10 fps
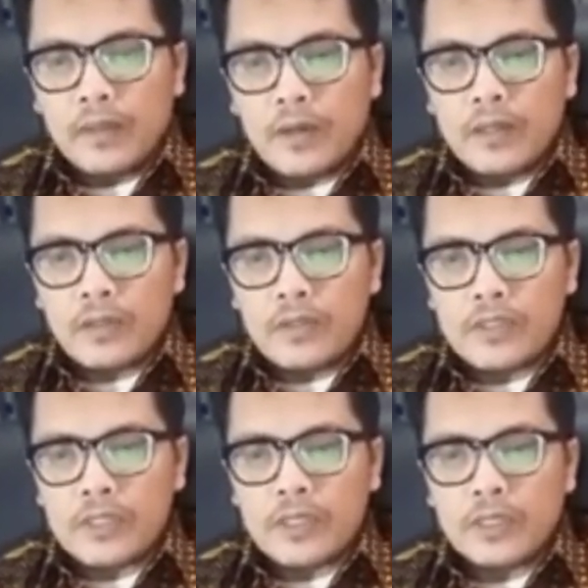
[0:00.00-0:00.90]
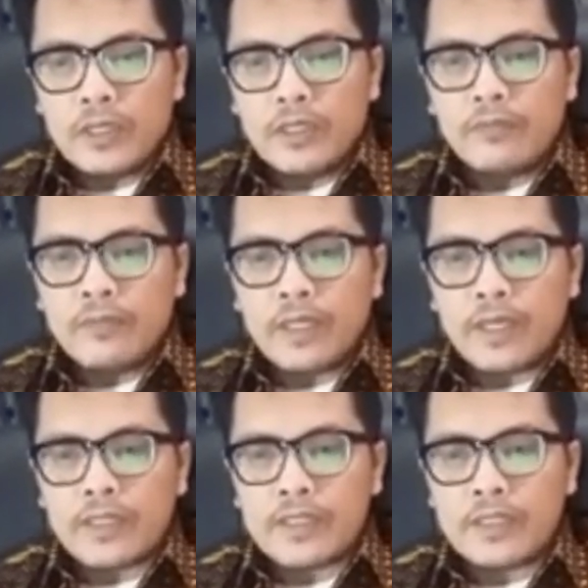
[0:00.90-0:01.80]
Conclusion,
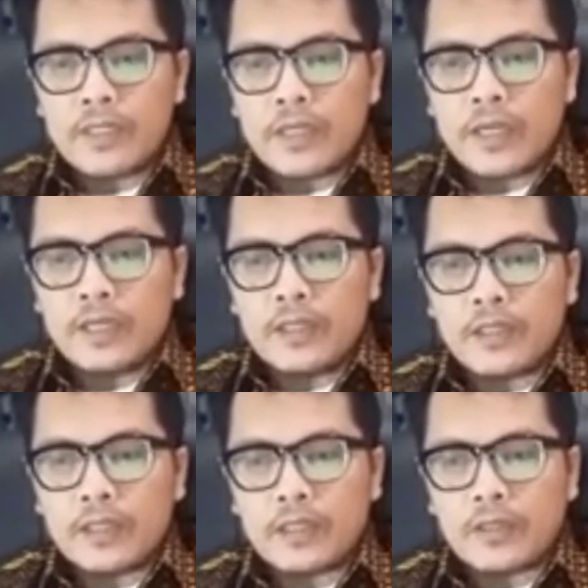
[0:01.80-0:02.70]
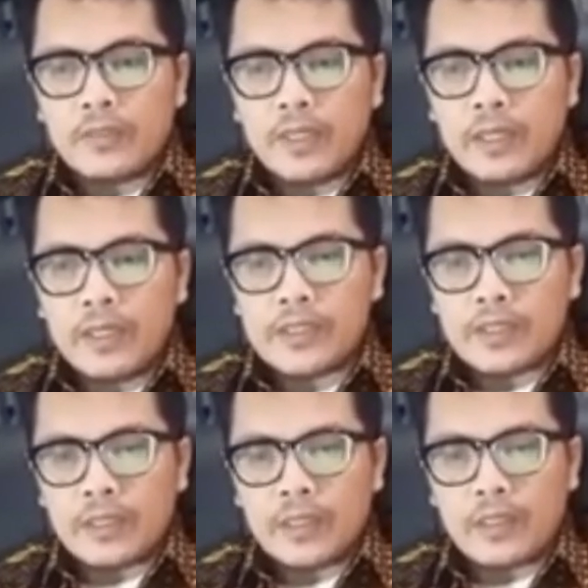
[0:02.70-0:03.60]
implication, and
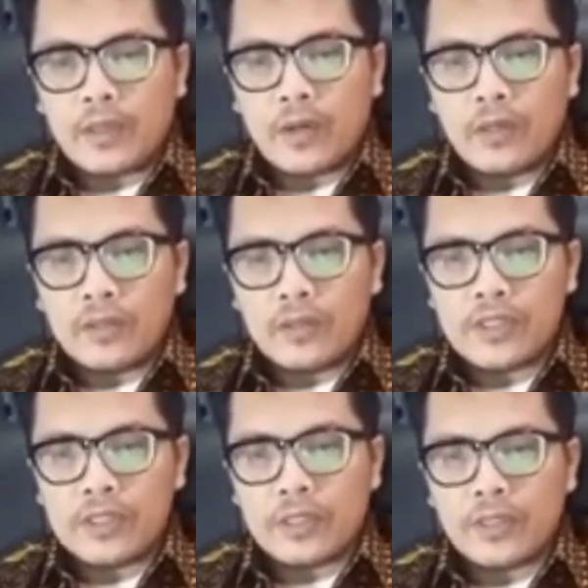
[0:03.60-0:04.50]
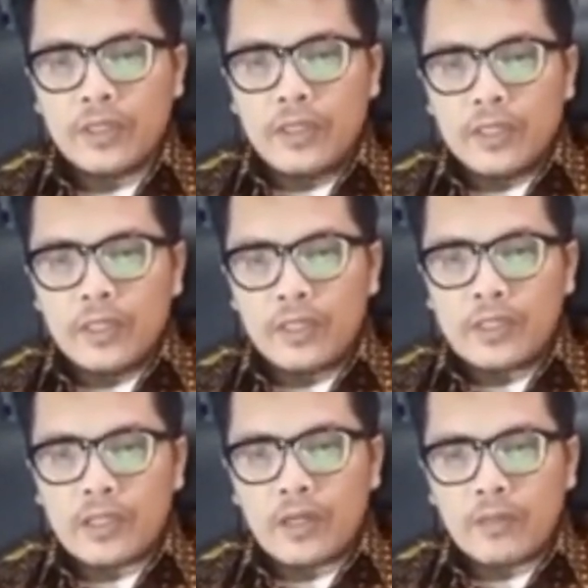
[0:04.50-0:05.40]
recommendation. Conclusion. The
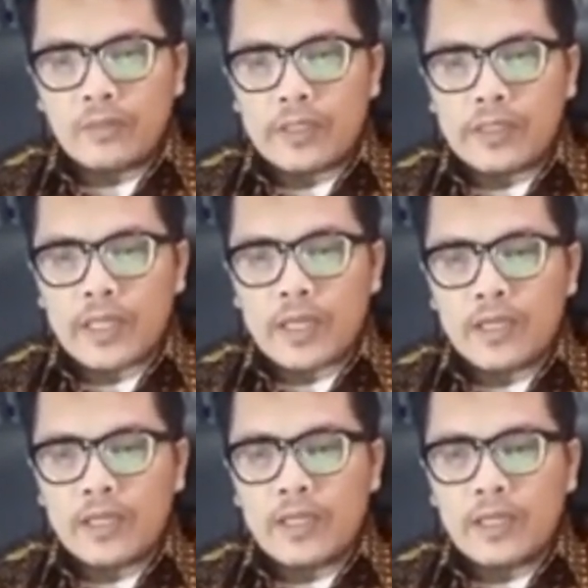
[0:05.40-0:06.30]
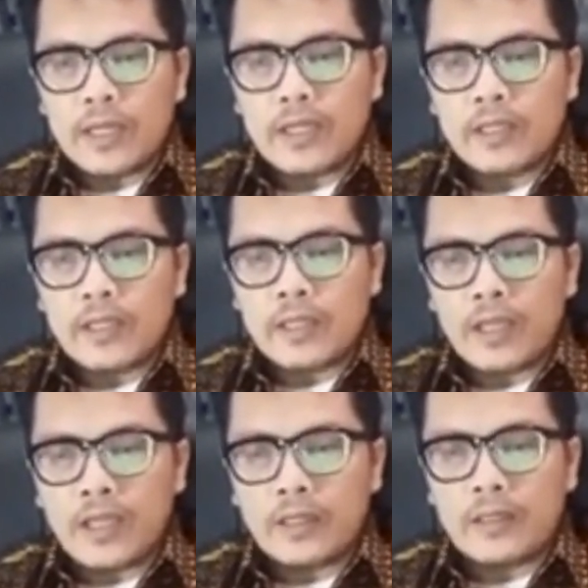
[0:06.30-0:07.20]
result of this study indicate
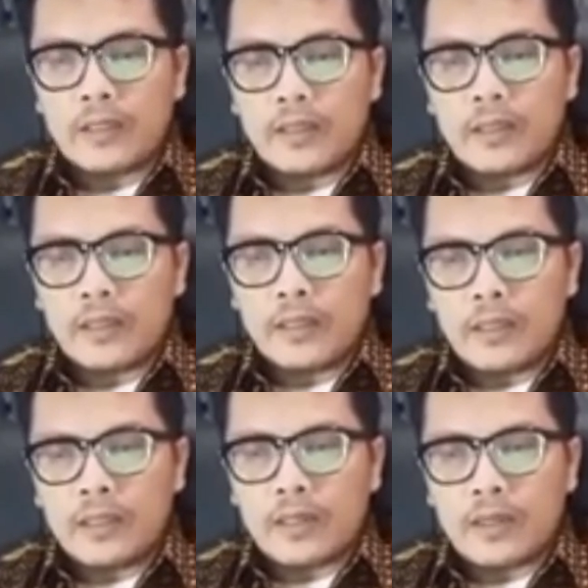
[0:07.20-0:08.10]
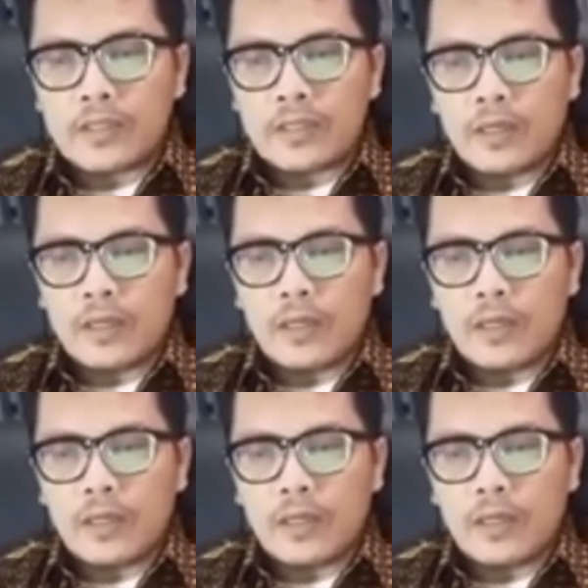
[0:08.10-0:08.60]
that the cost